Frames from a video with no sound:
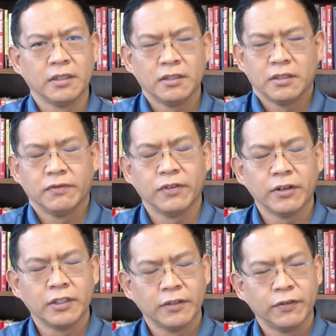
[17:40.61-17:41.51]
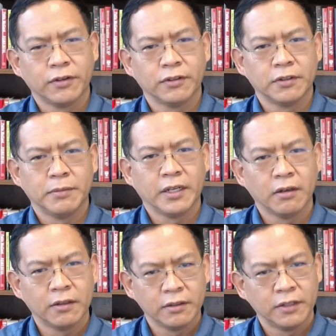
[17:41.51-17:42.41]
it's just very difficult to make
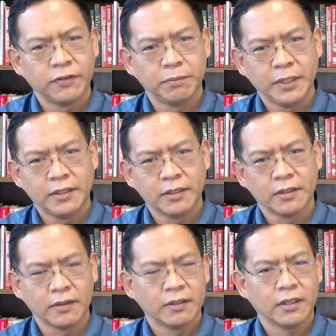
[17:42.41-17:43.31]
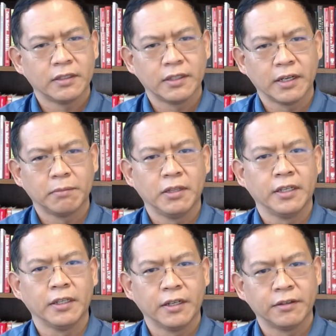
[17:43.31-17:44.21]
all the different pieces of the tech stack play
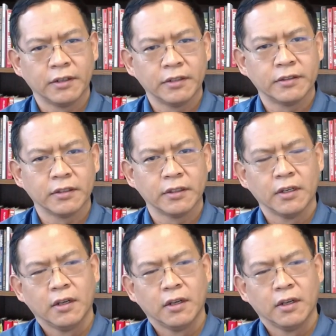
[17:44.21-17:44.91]
together nicely.